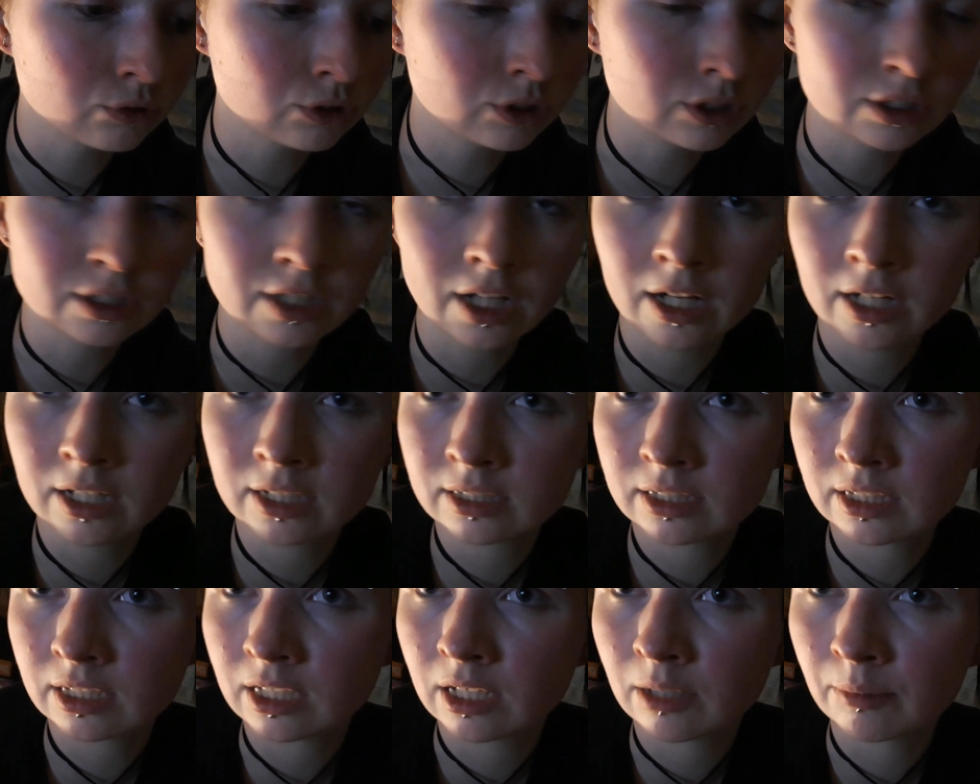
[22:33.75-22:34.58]
sit down
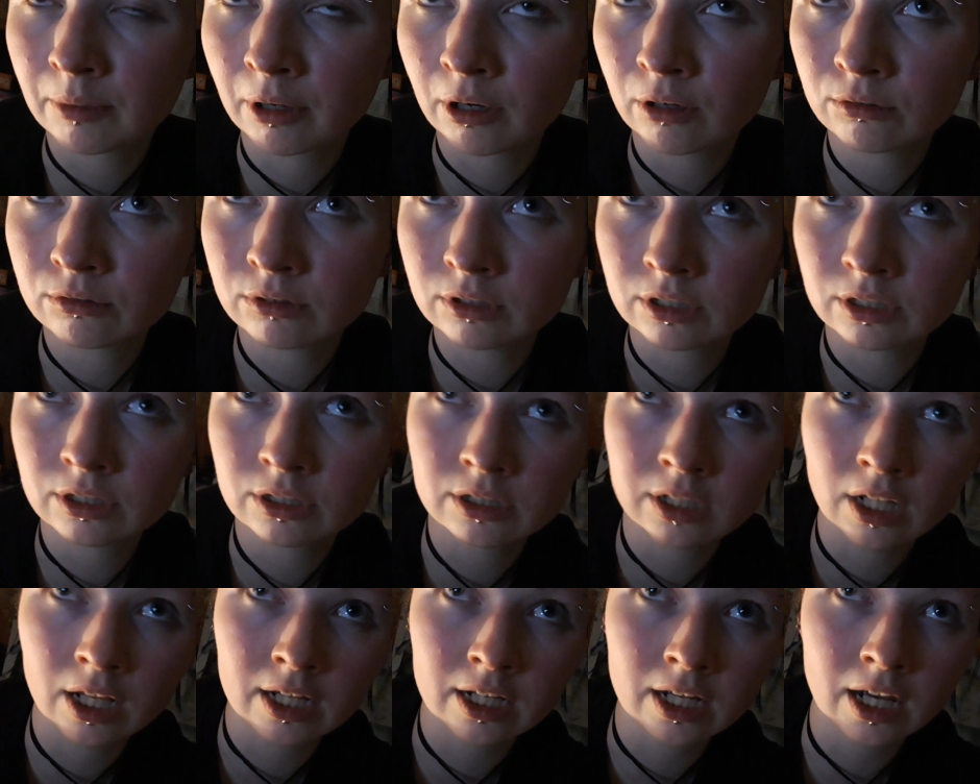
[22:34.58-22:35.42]
and think about
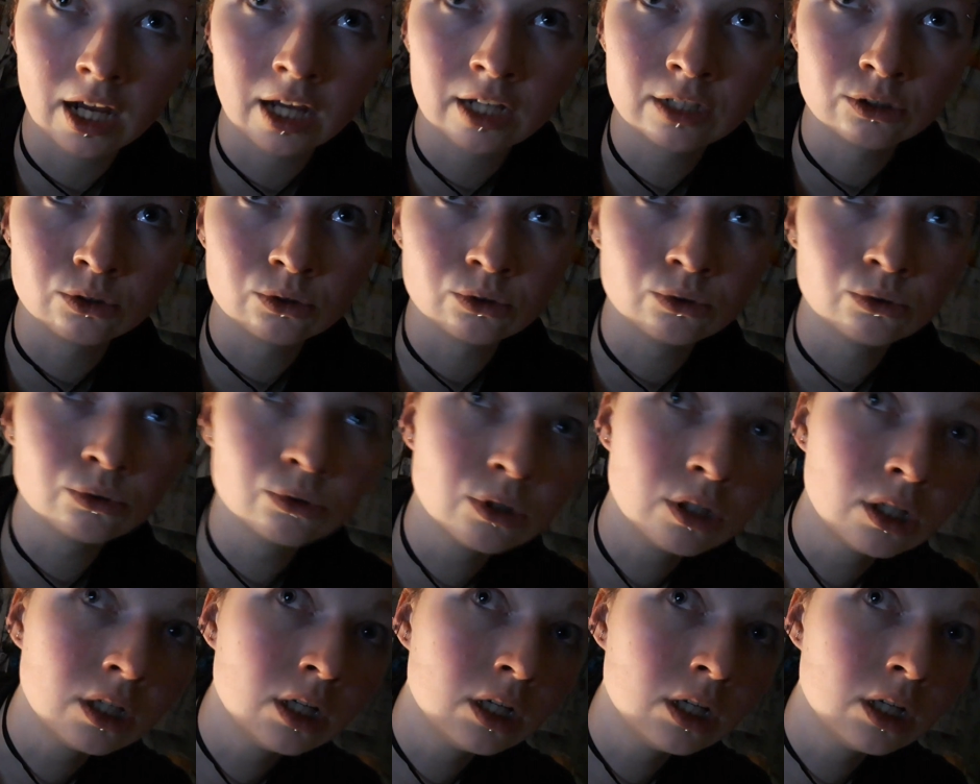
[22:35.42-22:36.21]
this like I do.